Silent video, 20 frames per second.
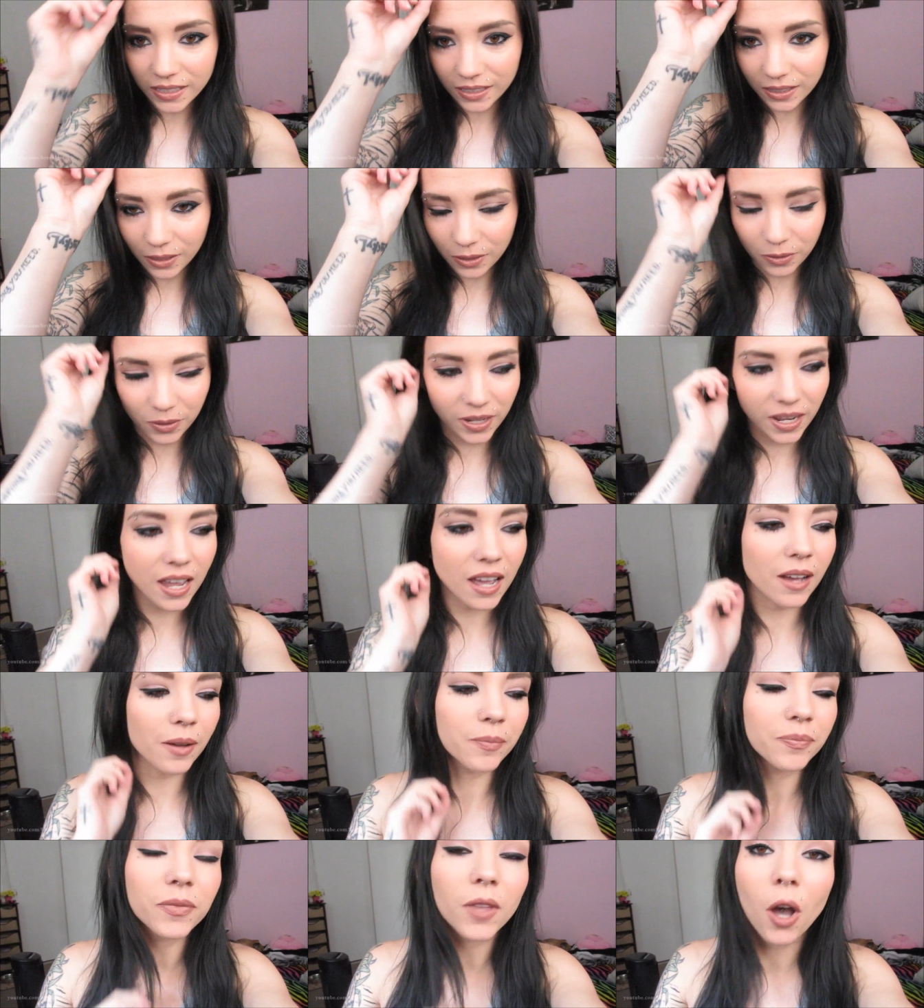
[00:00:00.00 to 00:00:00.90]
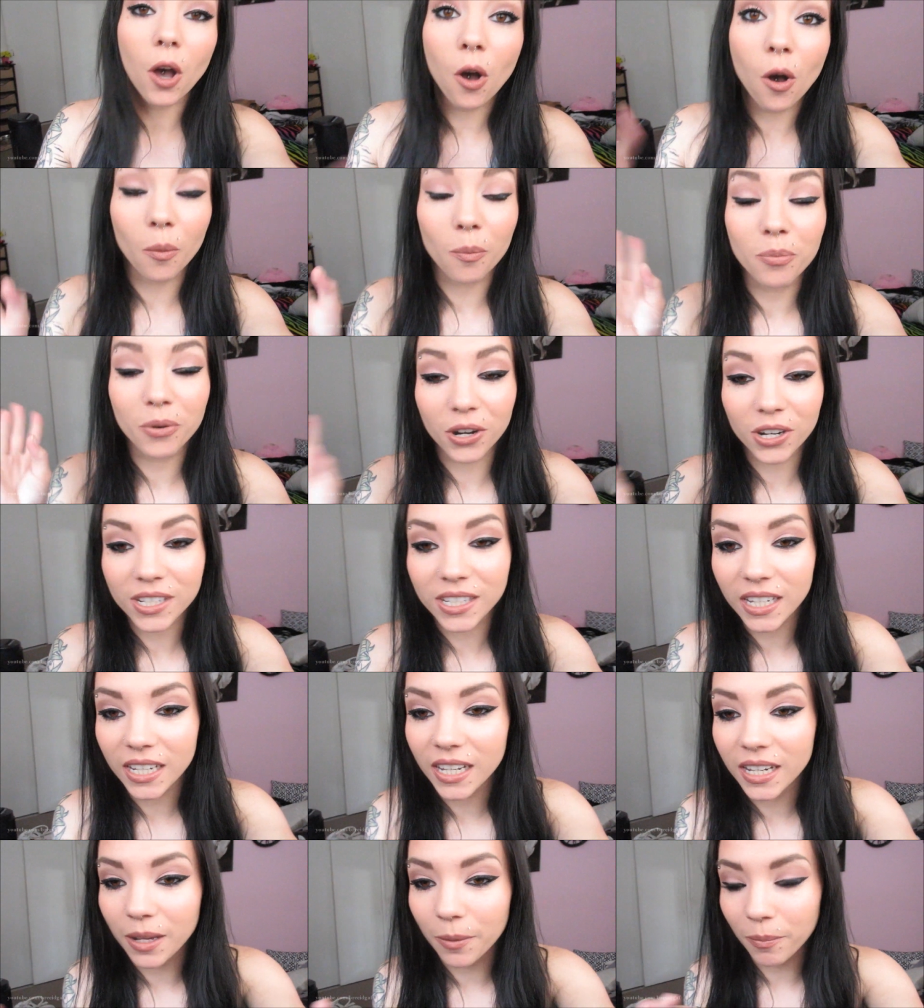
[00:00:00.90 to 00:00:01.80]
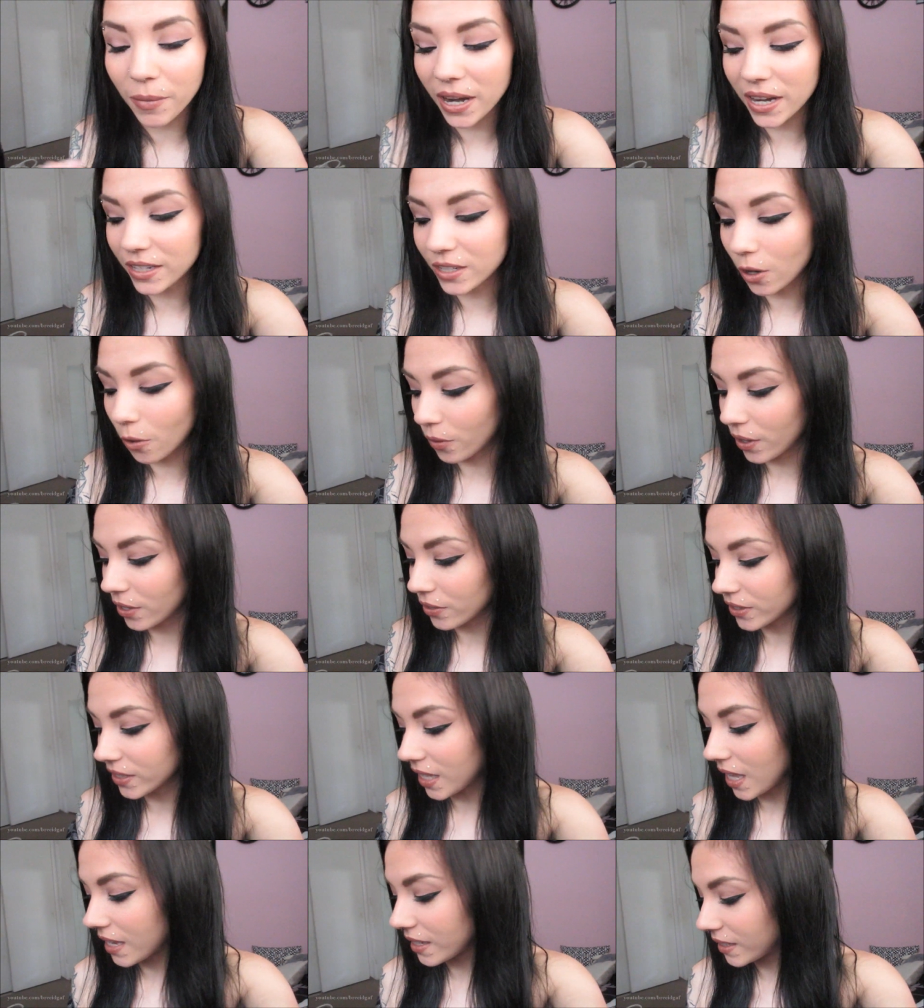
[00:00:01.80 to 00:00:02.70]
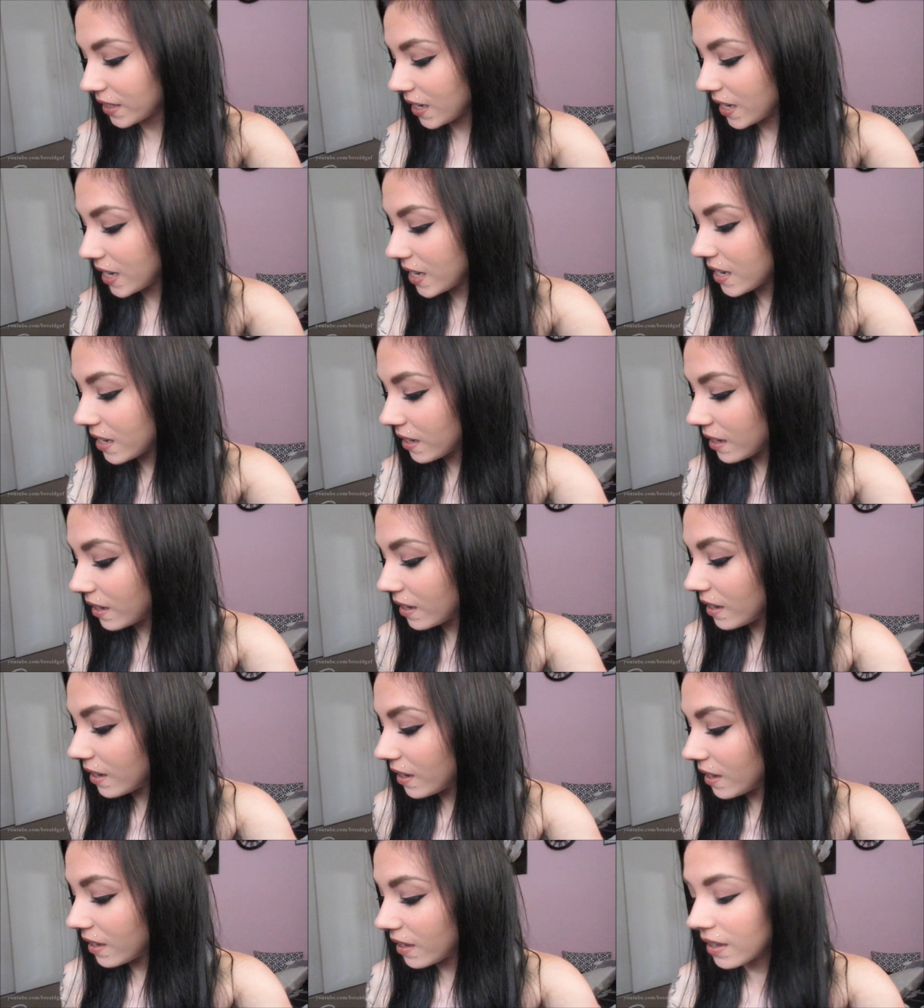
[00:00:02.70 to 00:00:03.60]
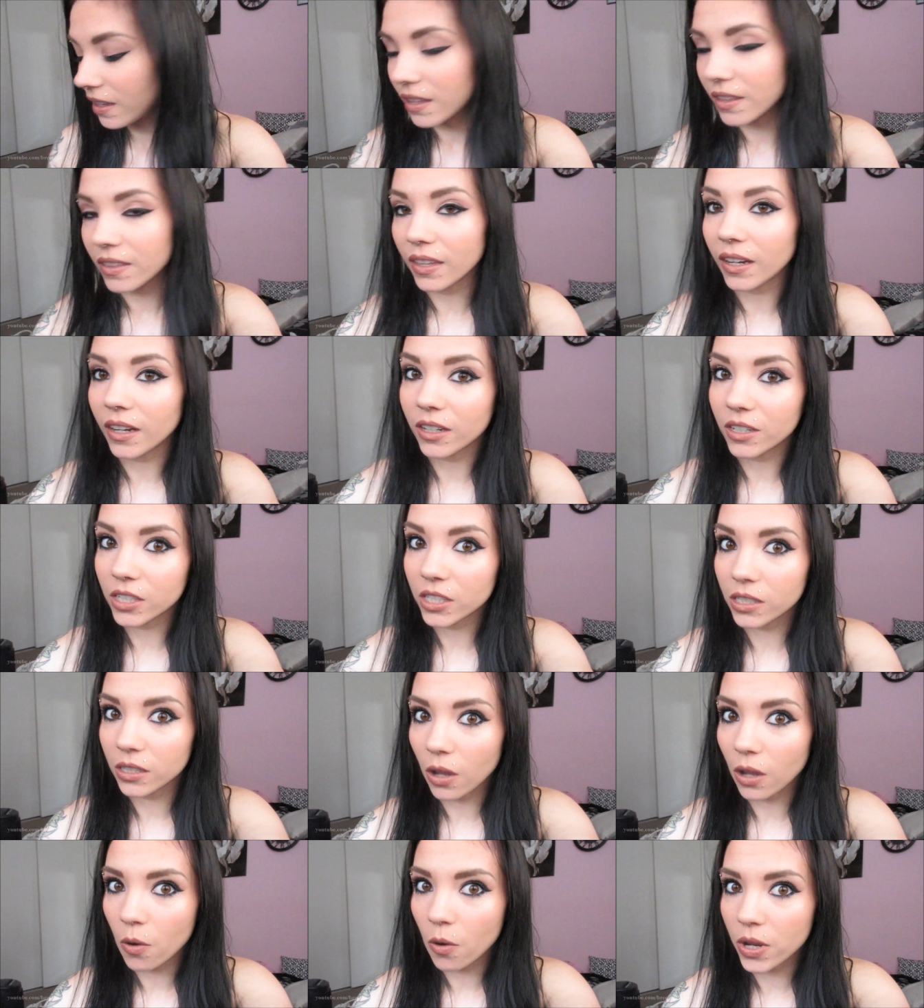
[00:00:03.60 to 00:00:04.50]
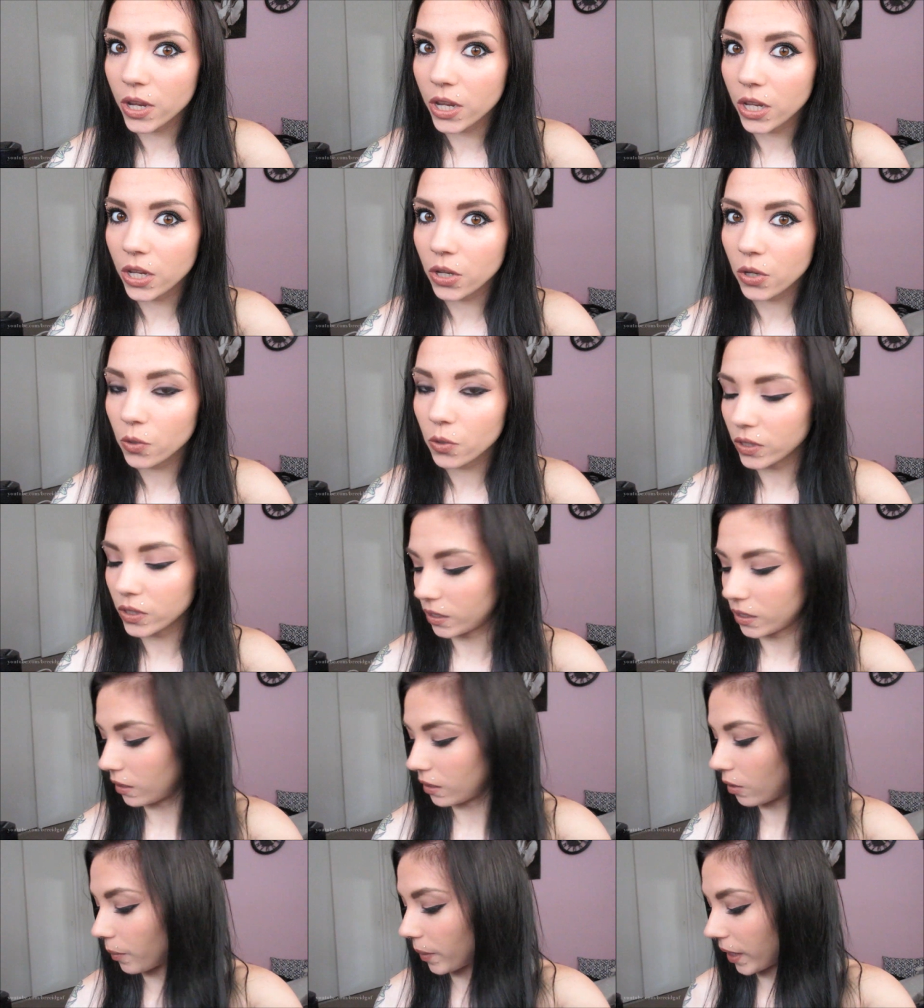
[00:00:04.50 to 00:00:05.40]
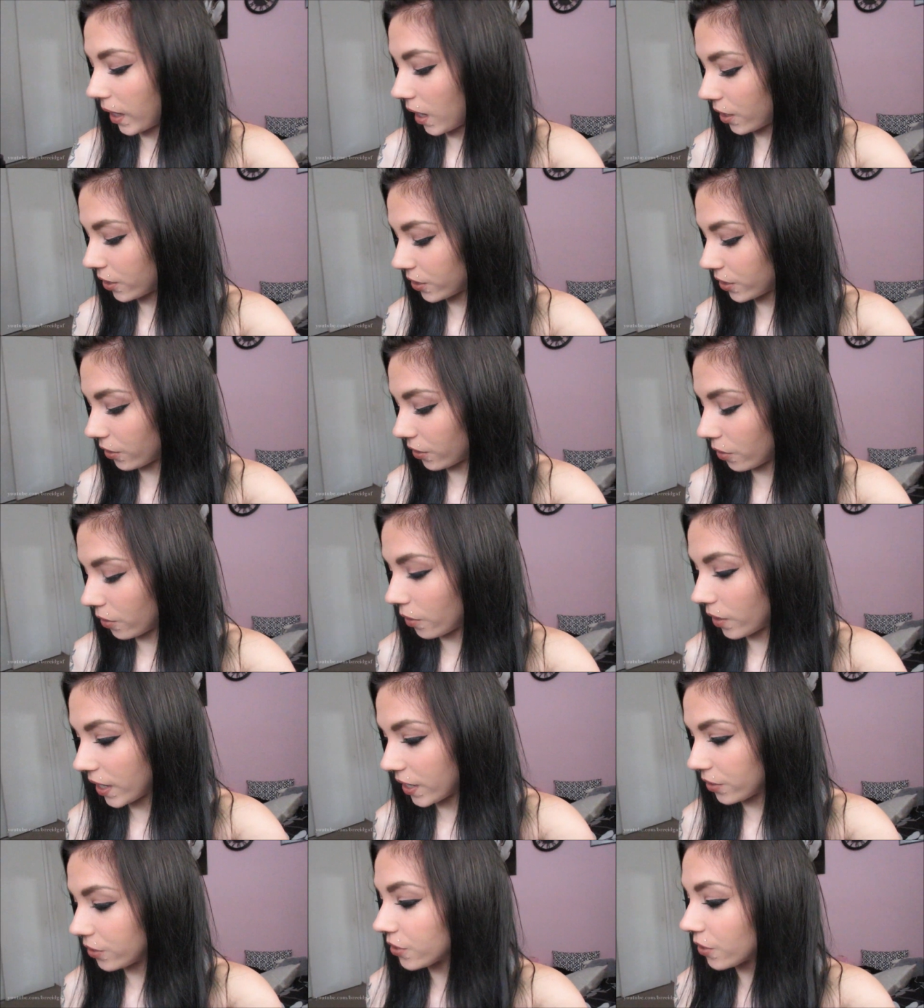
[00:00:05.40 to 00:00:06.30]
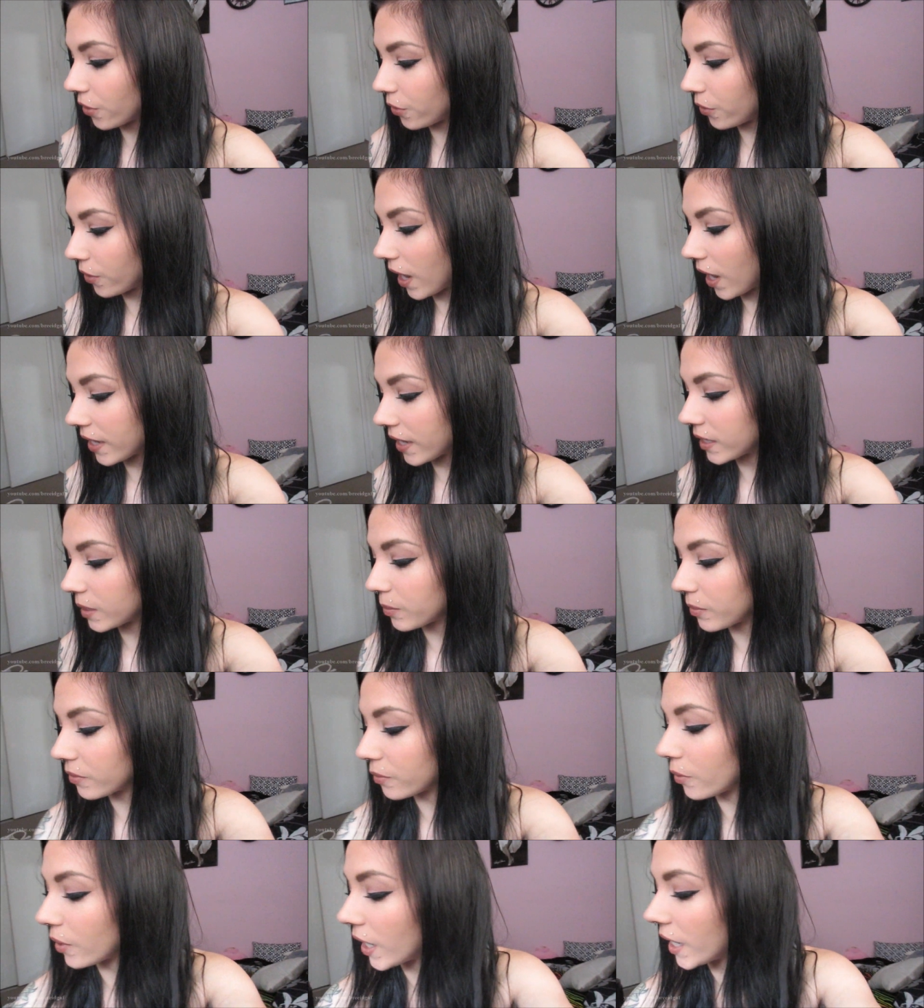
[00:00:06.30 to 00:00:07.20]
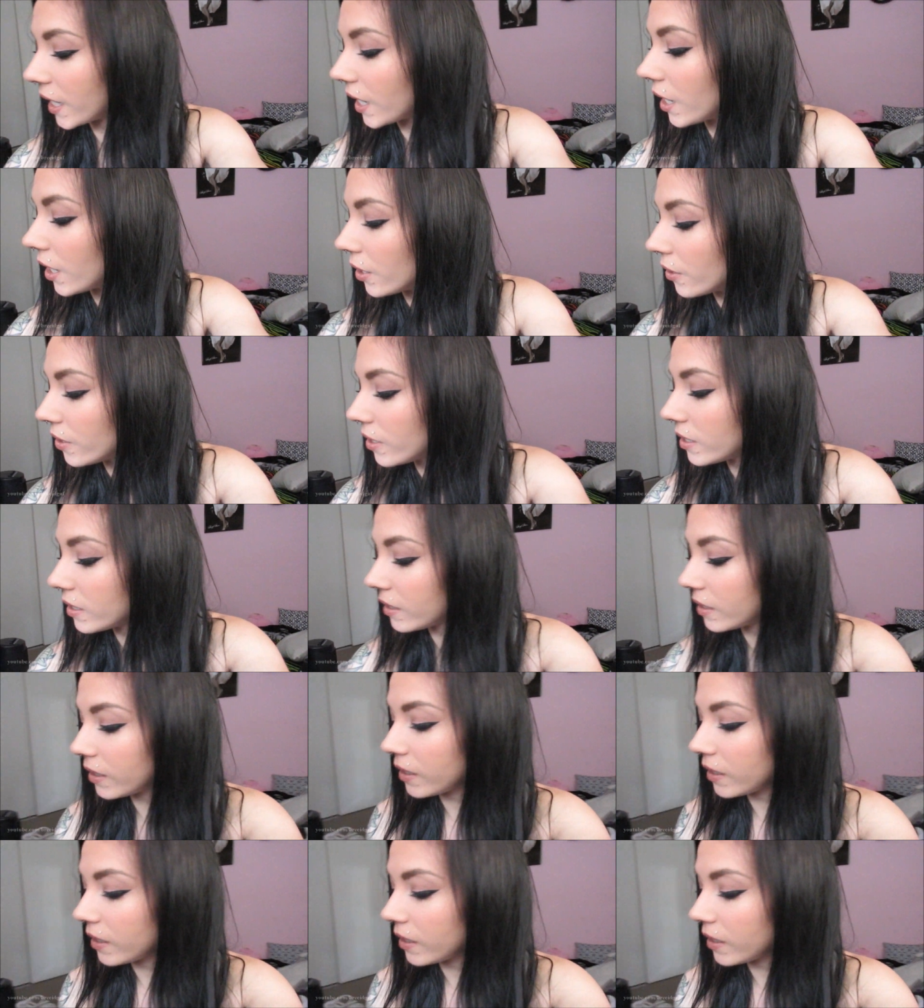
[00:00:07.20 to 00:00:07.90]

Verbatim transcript: So yeah. Oh, Brooke did my toenails last night. They are so cute. Oh my gosh. I'll go ahead and show you guys before I go.